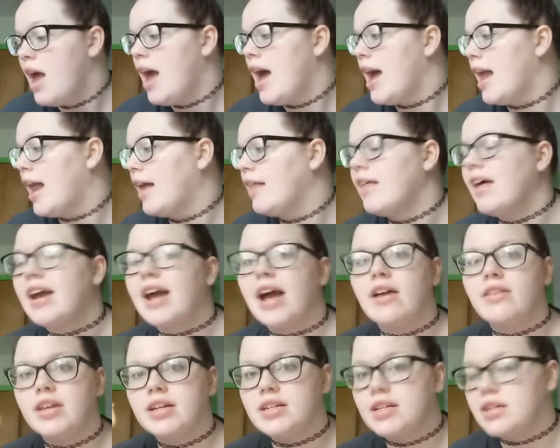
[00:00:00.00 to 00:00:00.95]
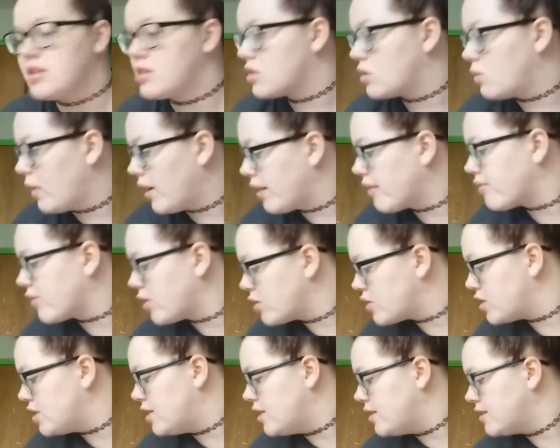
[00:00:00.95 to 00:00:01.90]
And I like how they did a square
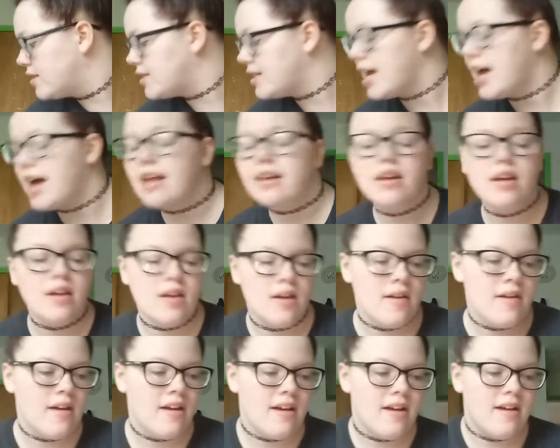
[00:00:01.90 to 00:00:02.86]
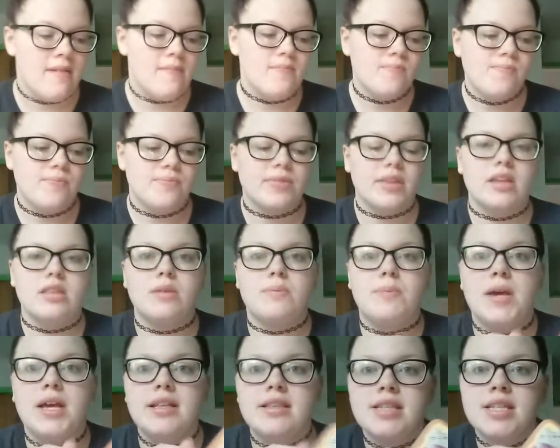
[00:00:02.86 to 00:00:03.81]
version instead. The
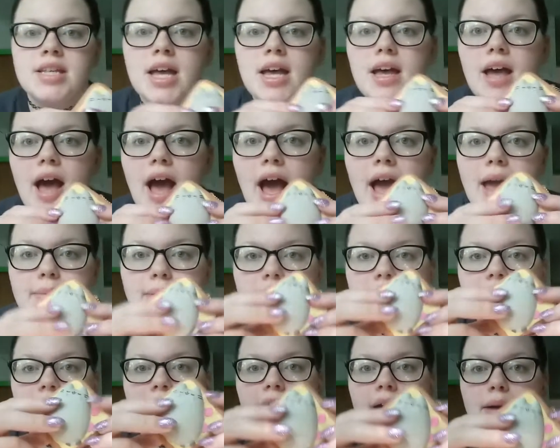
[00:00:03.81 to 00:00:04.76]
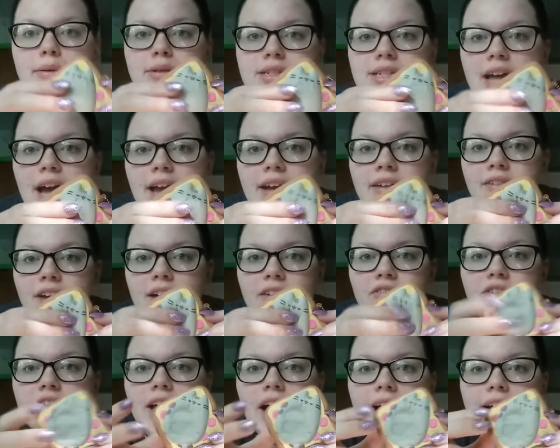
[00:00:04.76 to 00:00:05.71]
pizza, I mean, I was kind of
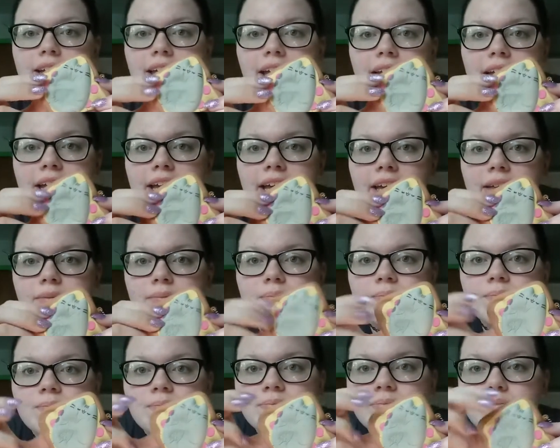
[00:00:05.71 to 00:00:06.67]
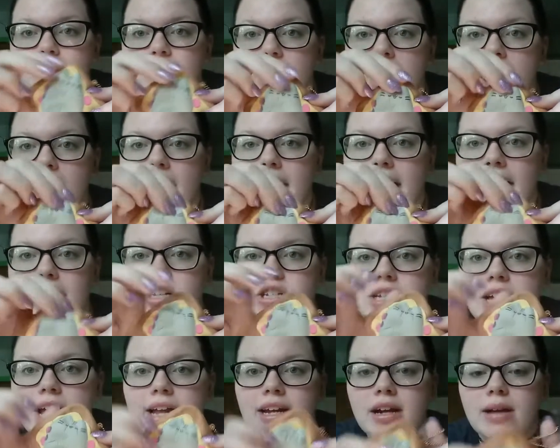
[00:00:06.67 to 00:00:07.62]
iffy on getting it, but I
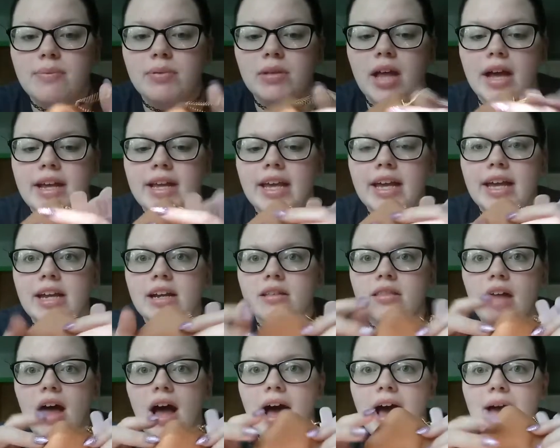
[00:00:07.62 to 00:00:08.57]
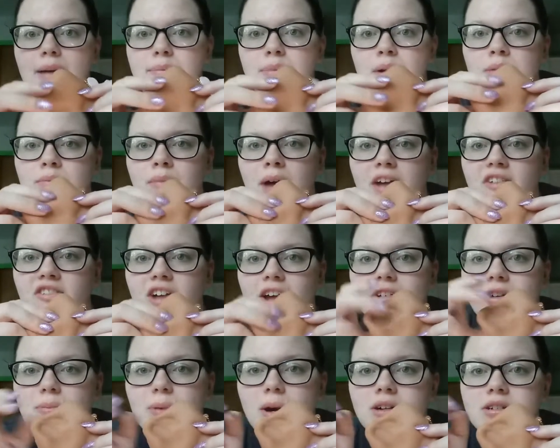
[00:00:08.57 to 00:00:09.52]
actually ended up liking it a lot. But my
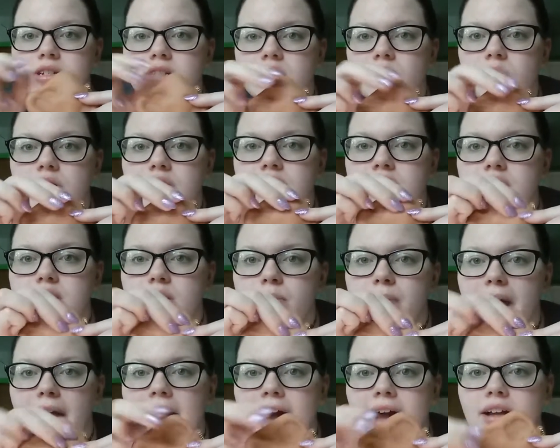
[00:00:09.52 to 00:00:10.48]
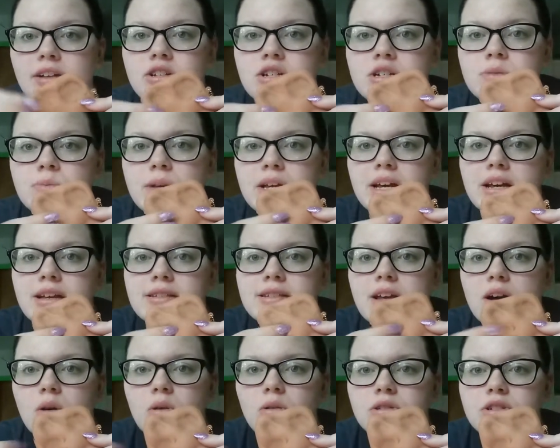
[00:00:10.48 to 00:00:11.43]
favorite part to squish is the back, just because
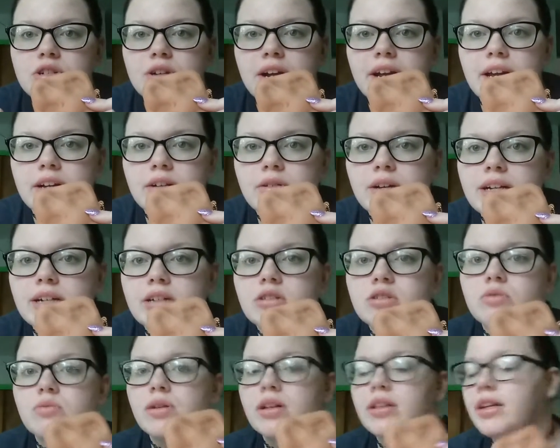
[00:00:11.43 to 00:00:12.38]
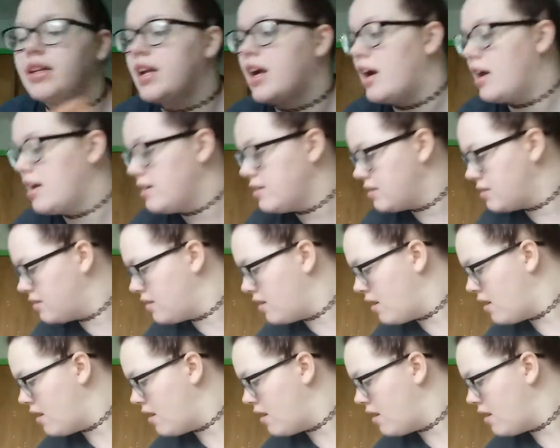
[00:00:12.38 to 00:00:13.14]
it holds your hand crinkles really nice.